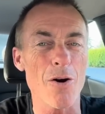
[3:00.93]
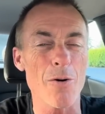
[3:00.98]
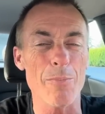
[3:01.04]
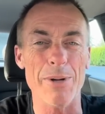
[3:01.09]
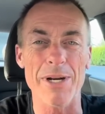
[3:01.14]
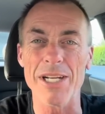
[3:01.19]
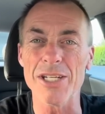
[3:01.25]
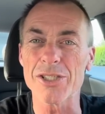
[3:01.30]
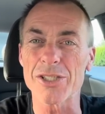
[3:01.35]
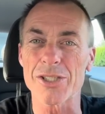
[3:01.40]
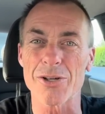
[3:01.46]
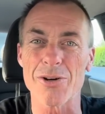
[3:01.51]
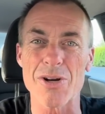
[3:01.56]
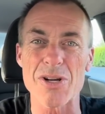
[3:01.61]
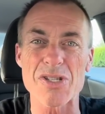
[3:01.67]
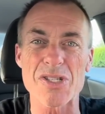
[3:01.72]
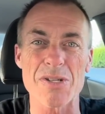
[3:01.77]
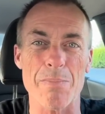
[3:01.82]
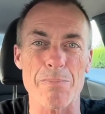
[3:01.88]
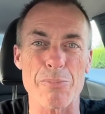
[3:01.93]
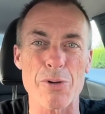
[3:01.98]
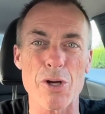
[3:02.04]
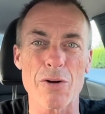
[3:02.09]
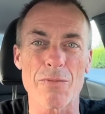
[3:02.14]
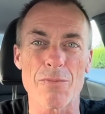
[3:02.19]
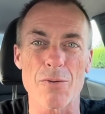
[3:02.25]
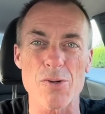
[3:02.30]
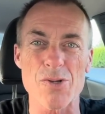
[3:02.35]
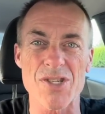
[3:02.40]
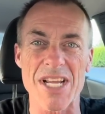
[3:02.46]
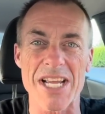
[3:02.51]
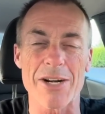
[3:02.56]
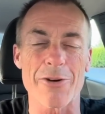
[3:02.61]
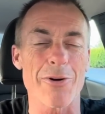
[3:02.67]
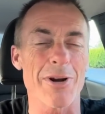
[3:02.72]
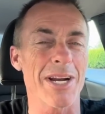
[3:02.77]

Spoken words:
but it sure is some beautiful scenery,